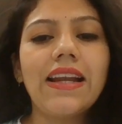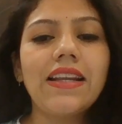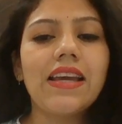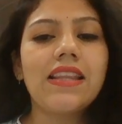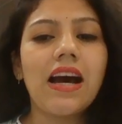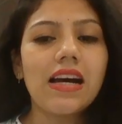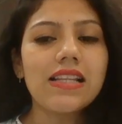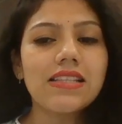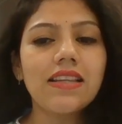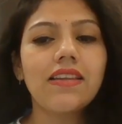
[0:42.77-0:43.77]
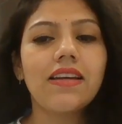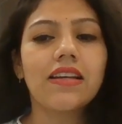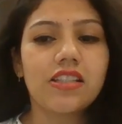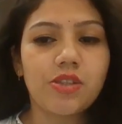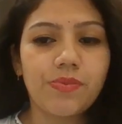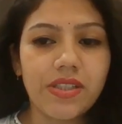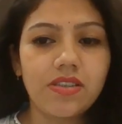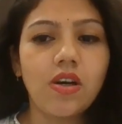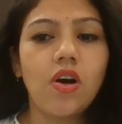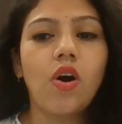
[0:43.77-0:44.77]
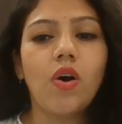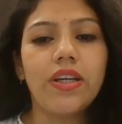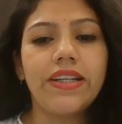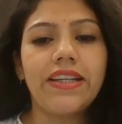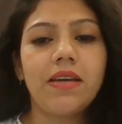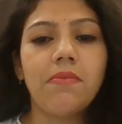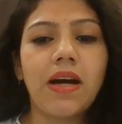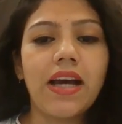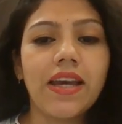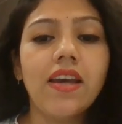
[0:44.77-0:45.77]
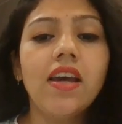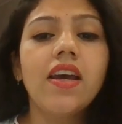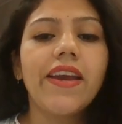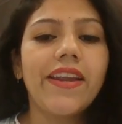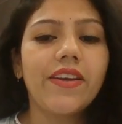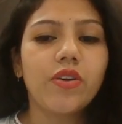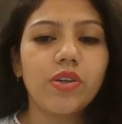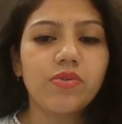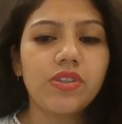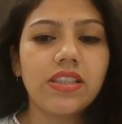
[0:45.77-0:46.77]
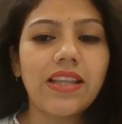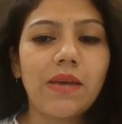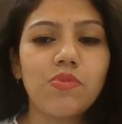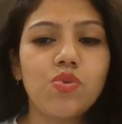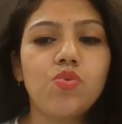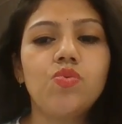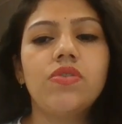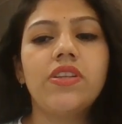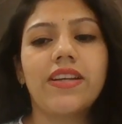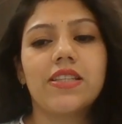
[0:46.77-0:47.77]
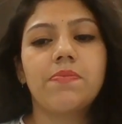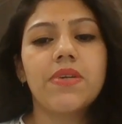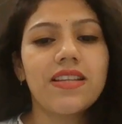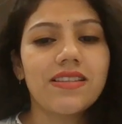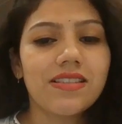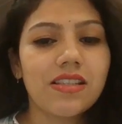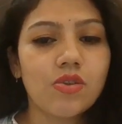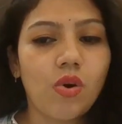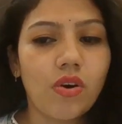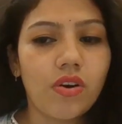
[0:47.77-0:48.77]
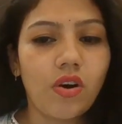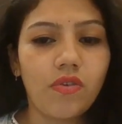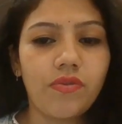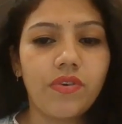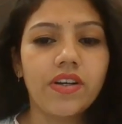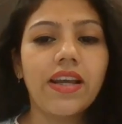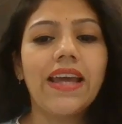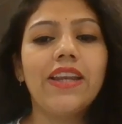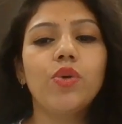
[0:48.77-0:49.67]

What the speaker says: and enhancing their customers' holiday by introducing them to their experiences on offer.